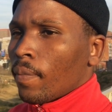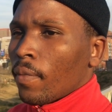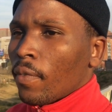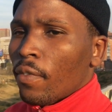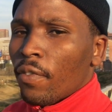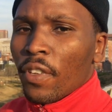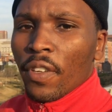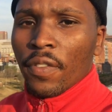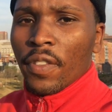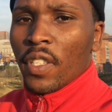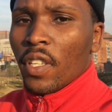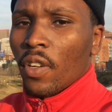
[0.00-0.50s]

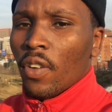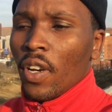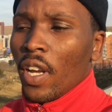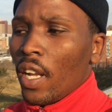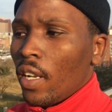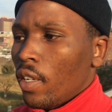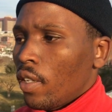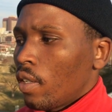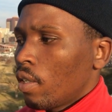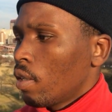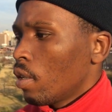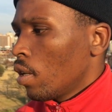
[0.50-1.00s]
50
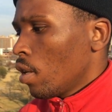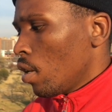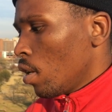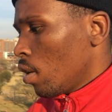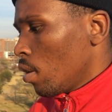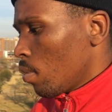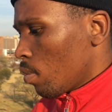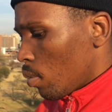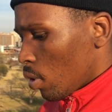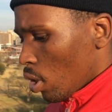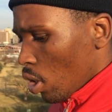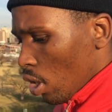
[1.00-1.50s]
rand
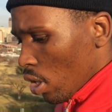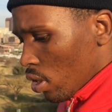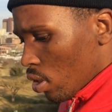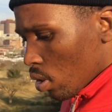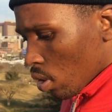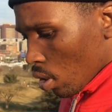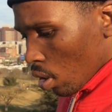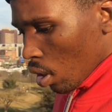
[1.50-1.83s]
because